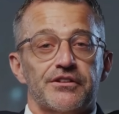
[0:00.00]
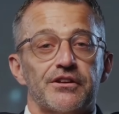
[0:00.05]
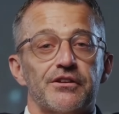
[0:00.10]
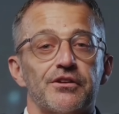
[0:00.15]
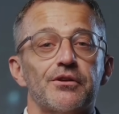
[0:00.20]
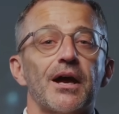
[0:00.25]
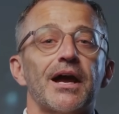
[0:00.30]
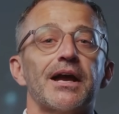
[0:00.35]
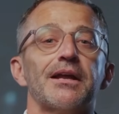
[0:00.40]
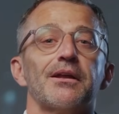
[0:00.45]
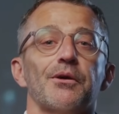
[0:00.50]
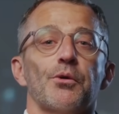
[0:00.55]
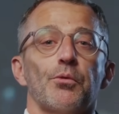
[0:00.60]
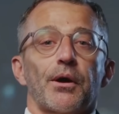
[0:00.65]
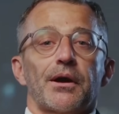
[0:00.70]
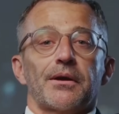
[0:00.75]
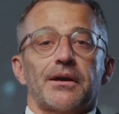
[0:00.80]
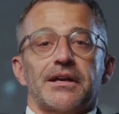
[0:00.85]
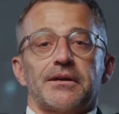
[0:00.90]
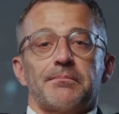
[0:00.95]
to track
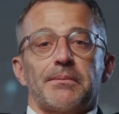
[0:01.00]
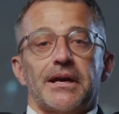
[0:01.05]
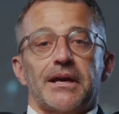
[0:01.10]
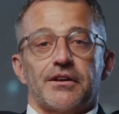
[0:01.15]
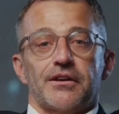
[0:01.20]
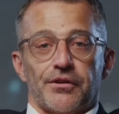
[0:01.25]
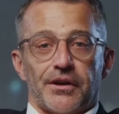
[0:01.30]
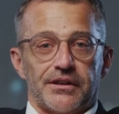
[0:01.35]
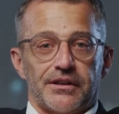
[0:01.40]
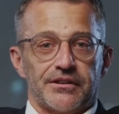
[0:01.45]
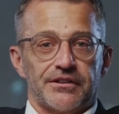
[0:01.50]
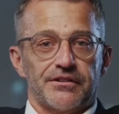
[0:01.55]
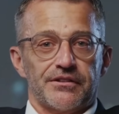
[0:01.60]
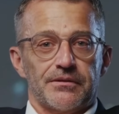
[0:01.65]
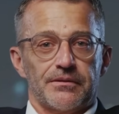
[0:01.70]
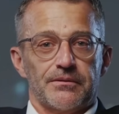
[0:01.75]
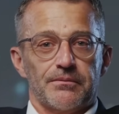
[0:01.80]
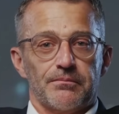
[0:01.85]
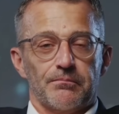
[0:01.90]
quality metrics,